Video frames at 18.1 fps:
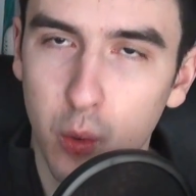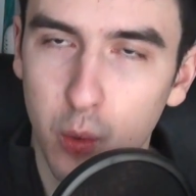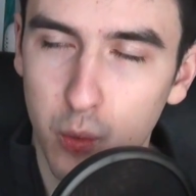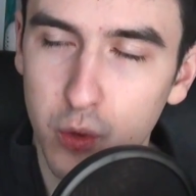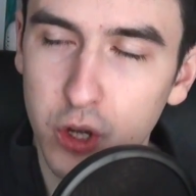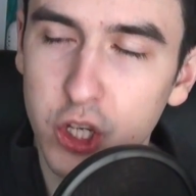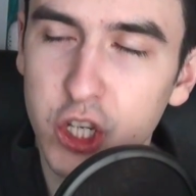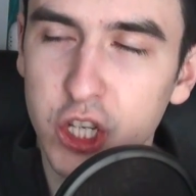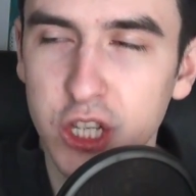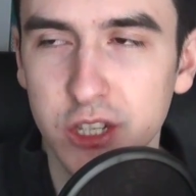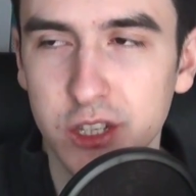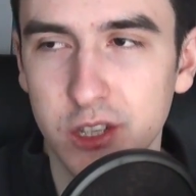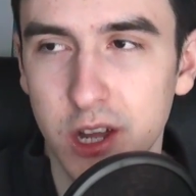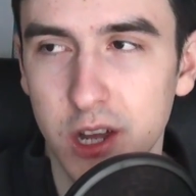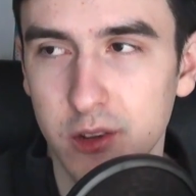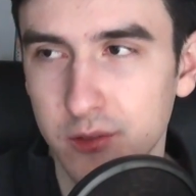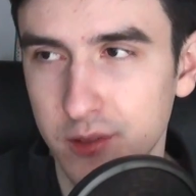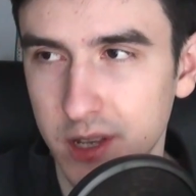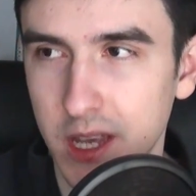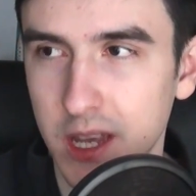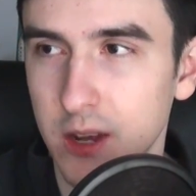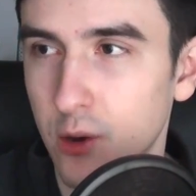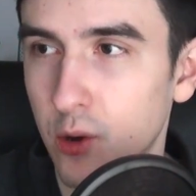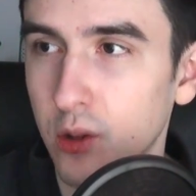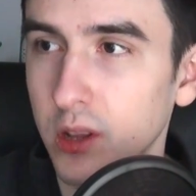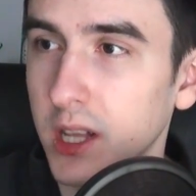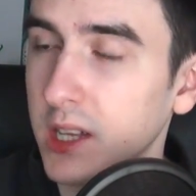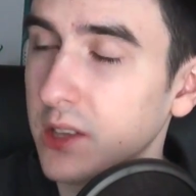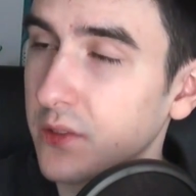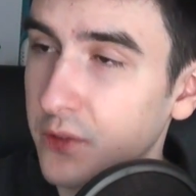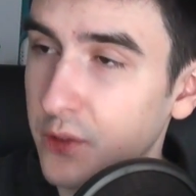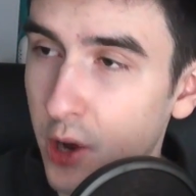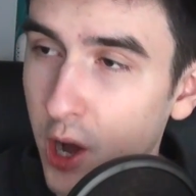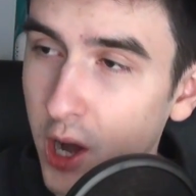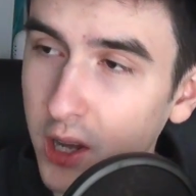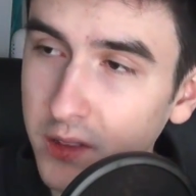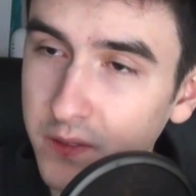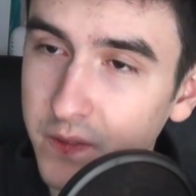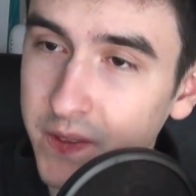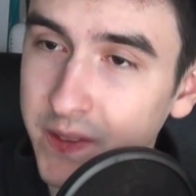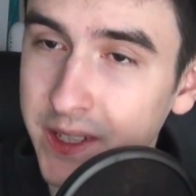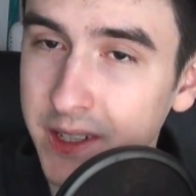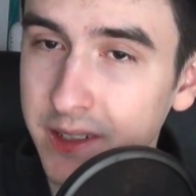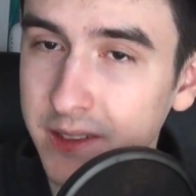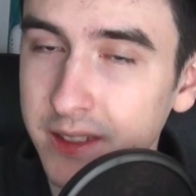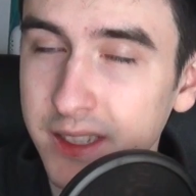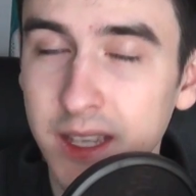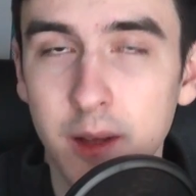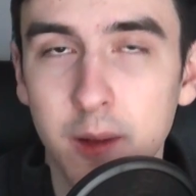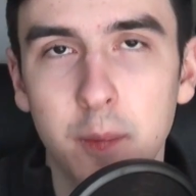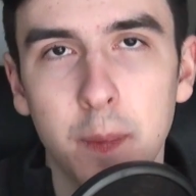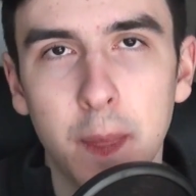which does not ring a whole lot of confidence.